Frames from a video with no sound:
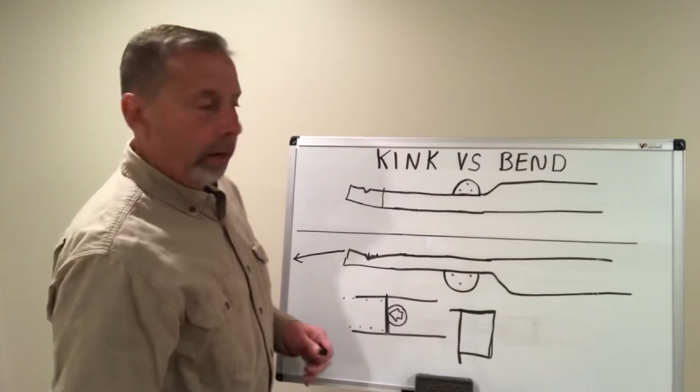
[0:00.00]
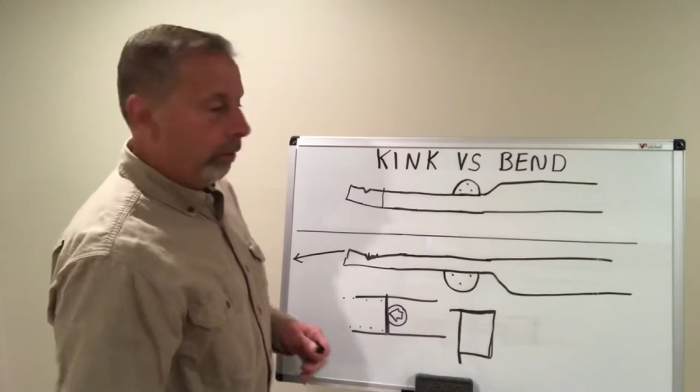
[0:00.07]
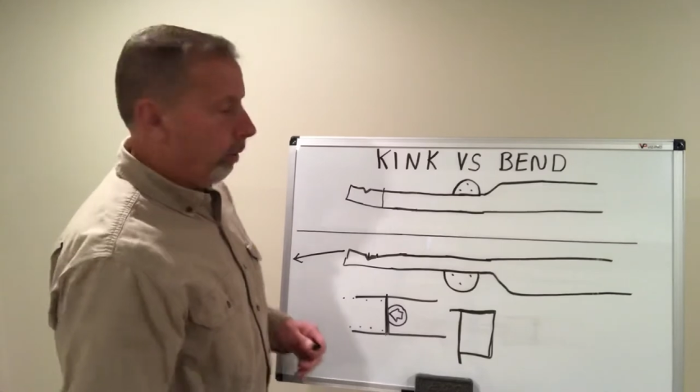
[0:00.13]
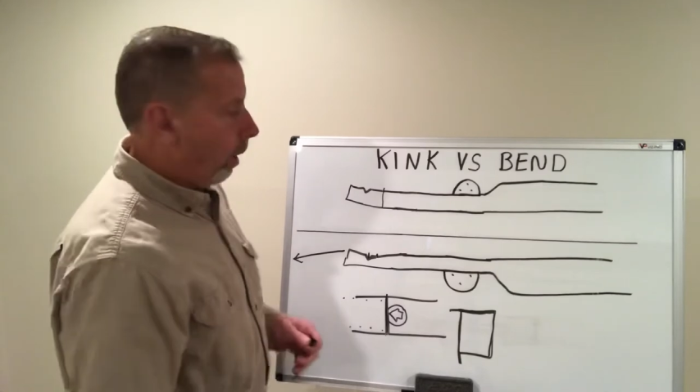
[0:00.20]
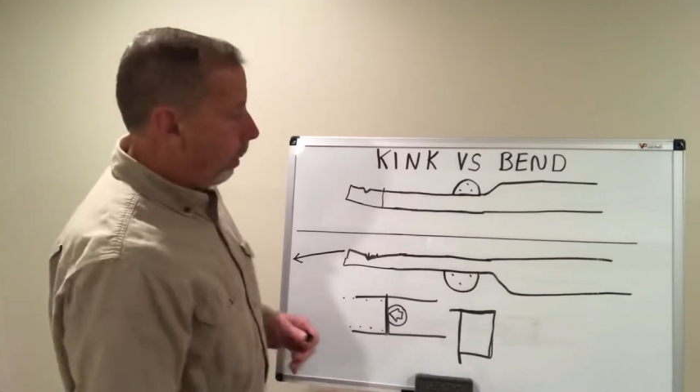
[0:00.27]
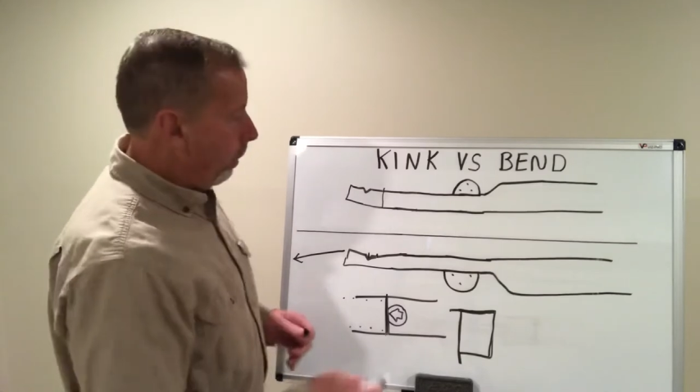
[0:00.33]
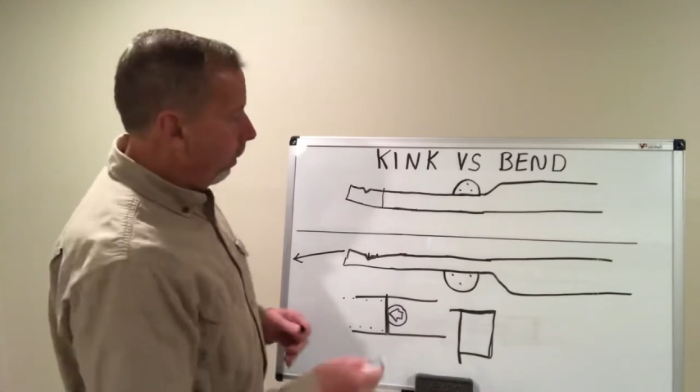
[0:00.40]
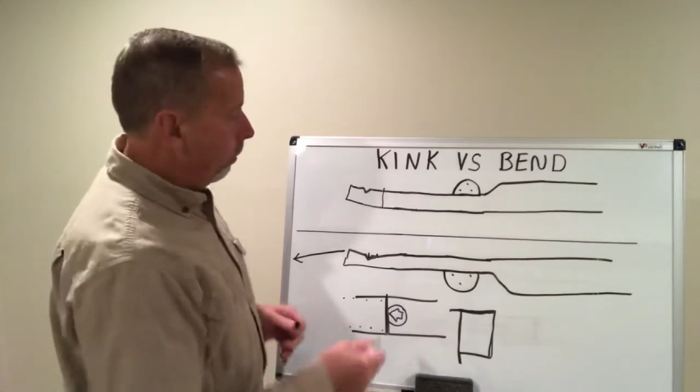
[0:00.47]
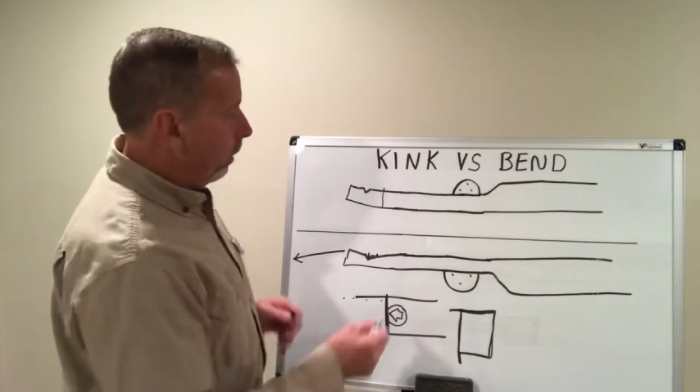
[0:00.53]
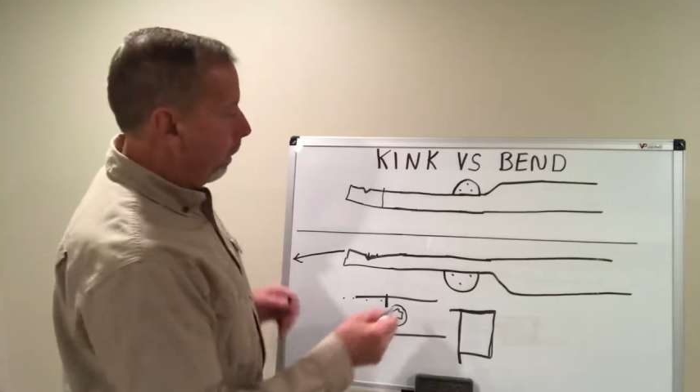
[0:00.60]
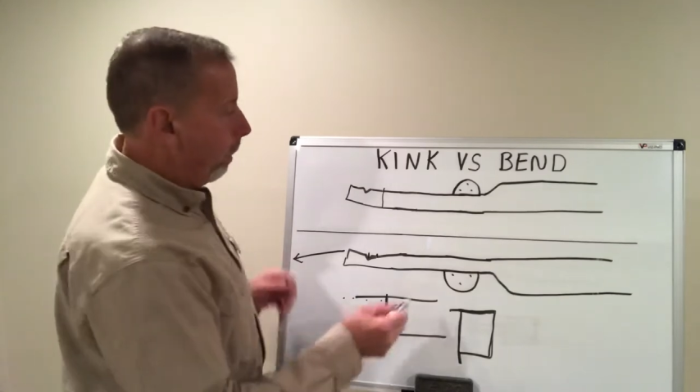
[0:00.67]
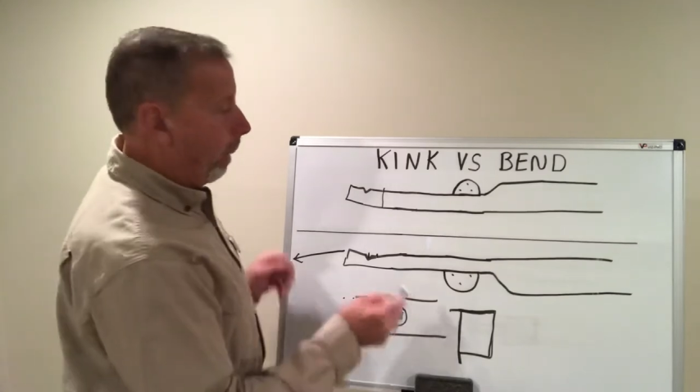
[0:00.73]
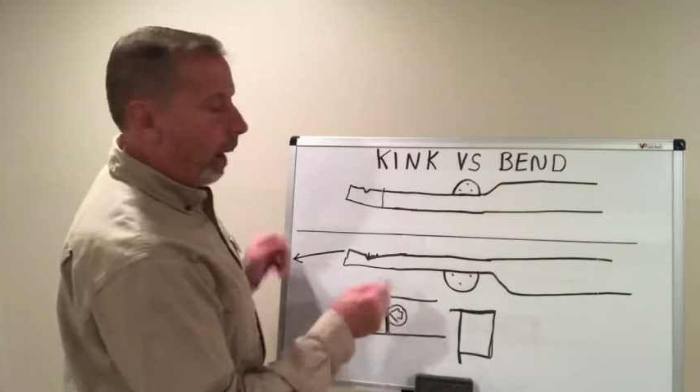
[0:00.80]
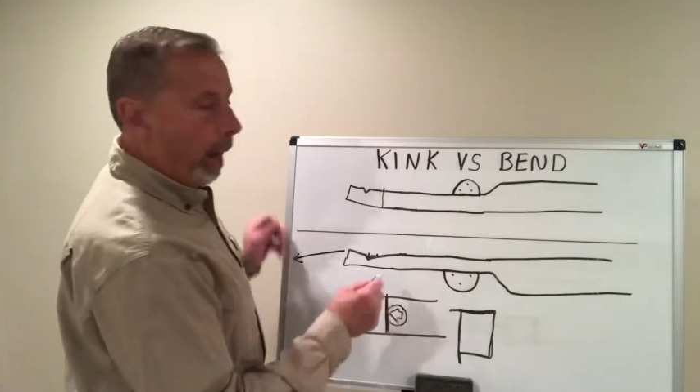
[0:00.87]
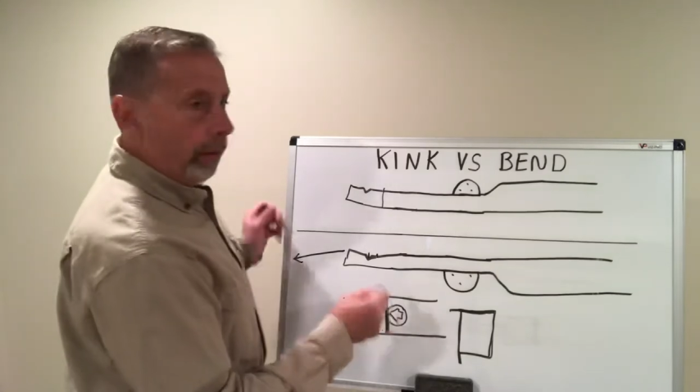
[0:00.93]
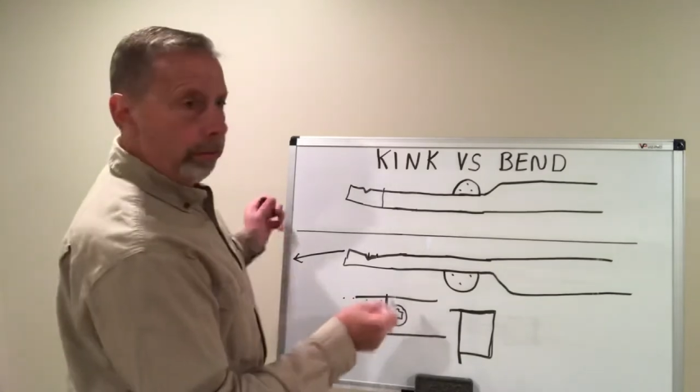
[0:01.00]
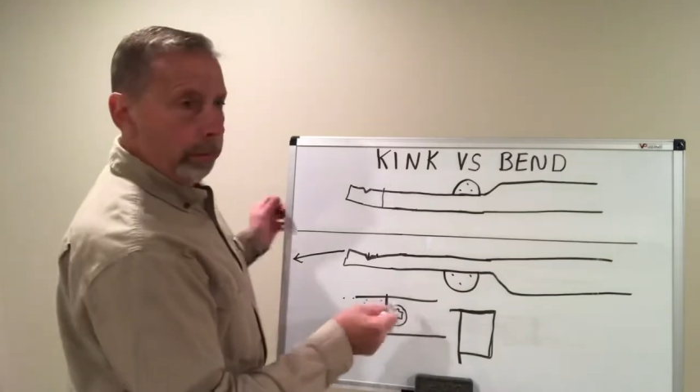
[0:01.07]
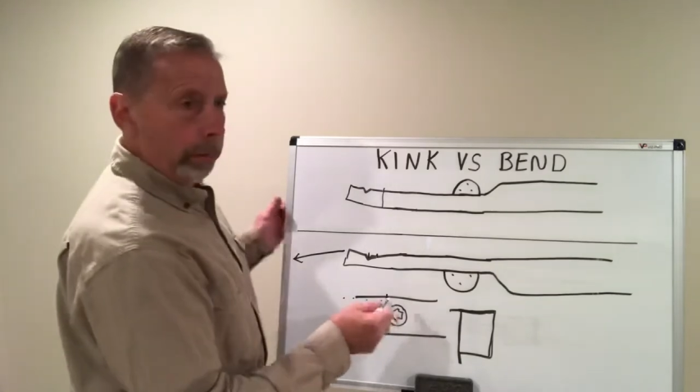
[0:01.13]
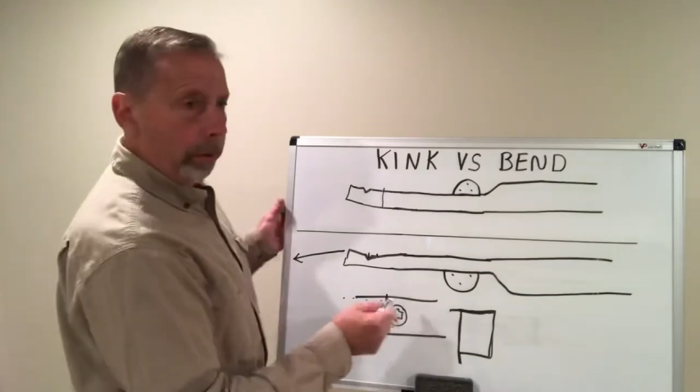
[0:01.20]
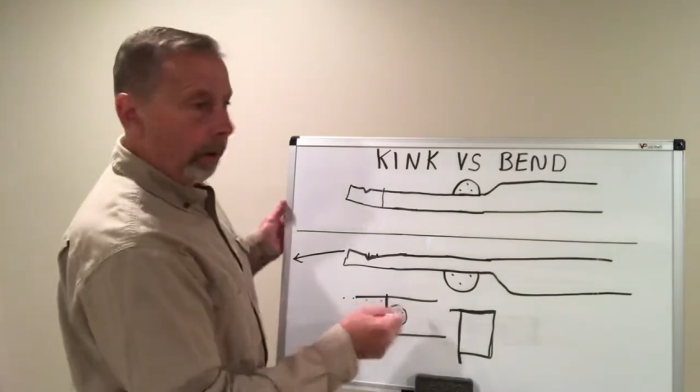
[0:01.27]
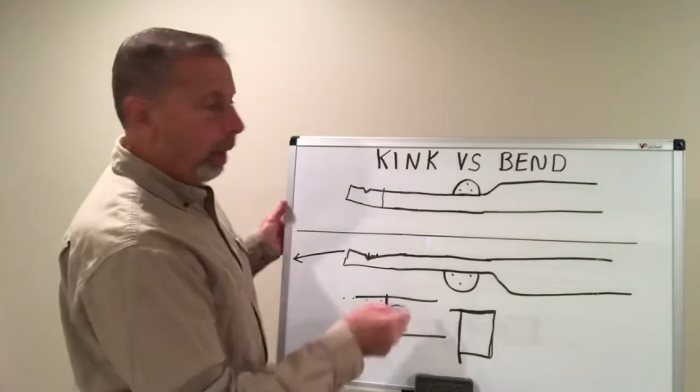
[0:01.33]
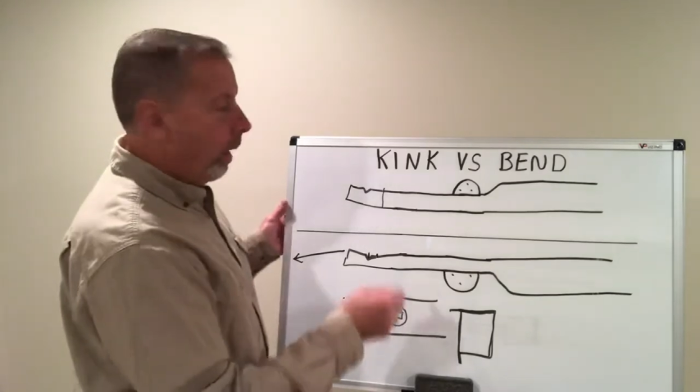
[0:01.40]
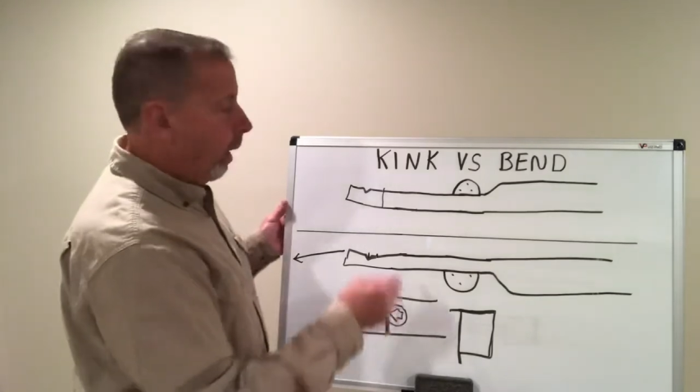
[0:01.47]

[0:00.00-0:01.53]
It's almost impossible.